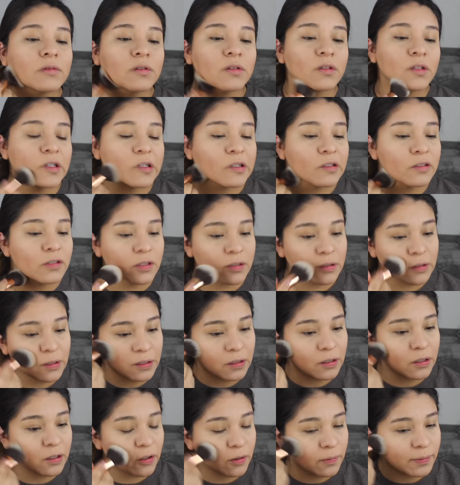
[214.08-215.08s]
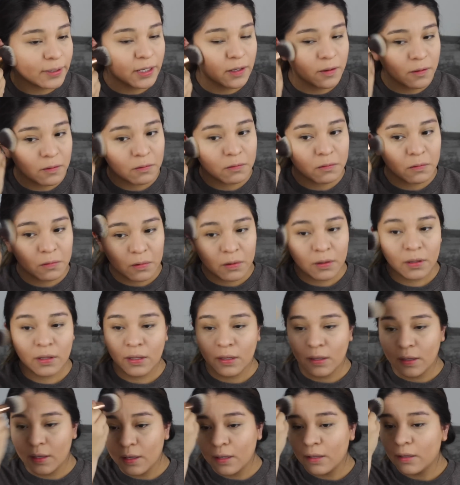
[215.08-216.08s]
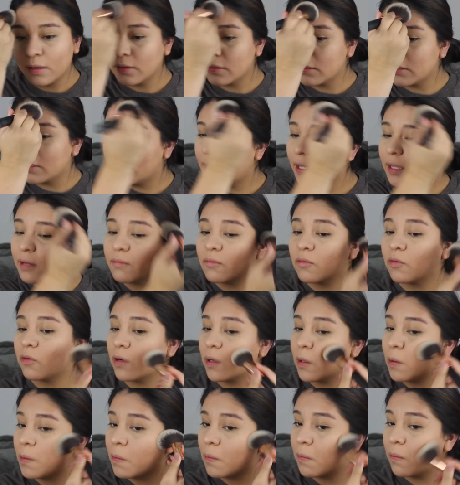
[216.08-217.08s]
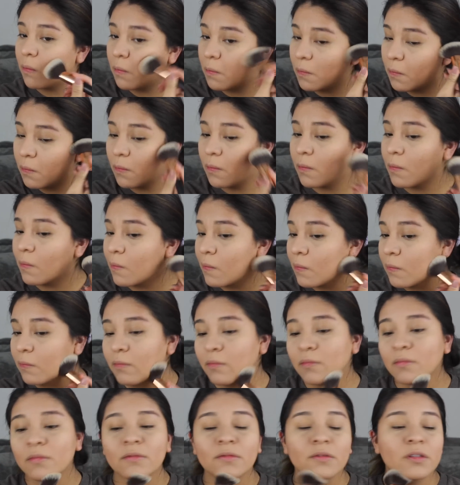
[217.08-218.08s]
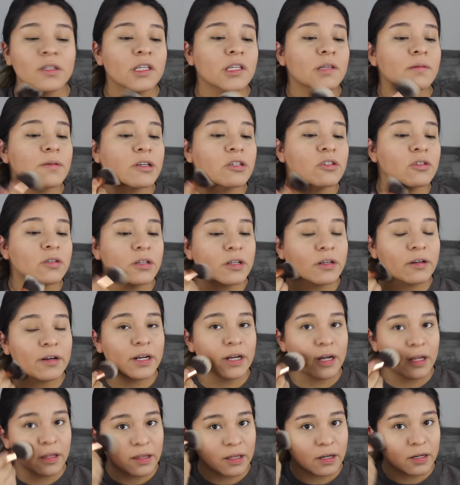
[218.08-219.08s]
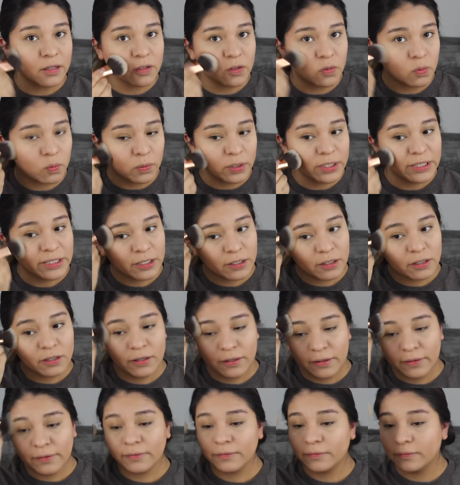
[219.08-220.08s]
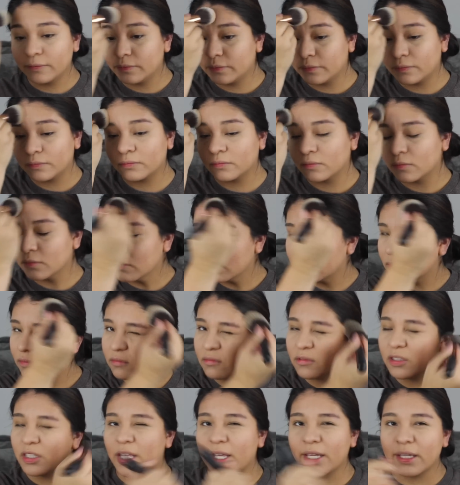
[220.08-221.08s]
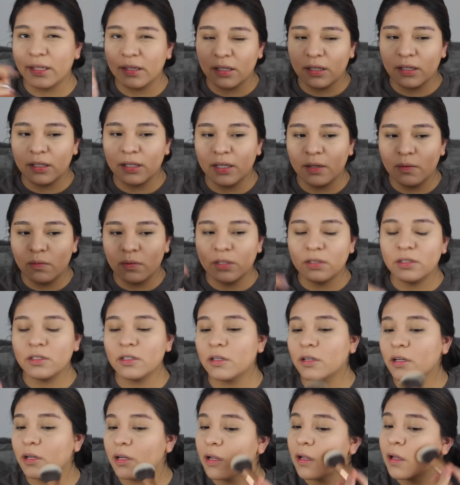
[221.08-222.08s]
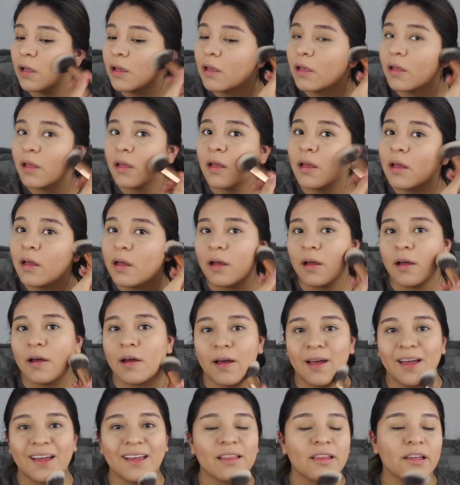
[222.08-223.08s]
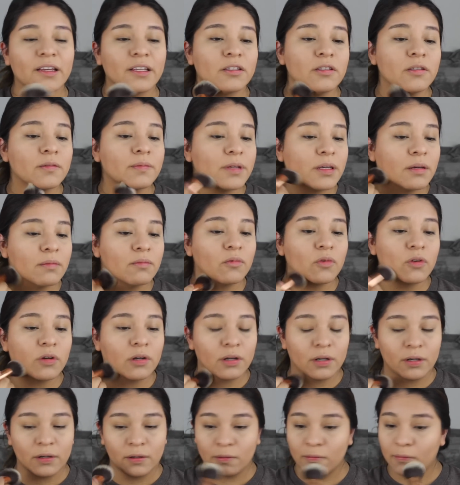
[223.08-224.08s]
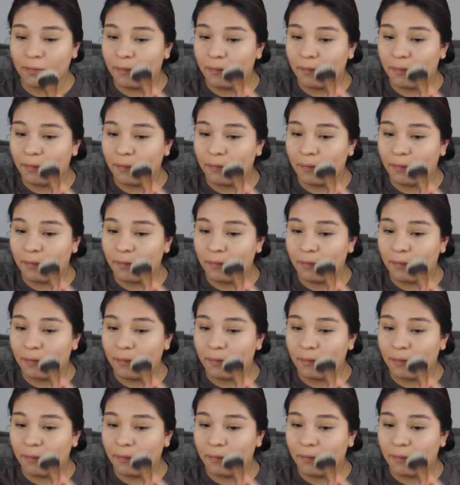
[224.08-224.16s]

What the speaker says: You know, just a little bit to add more, especially right now that it's winter, technically winter. I like to be more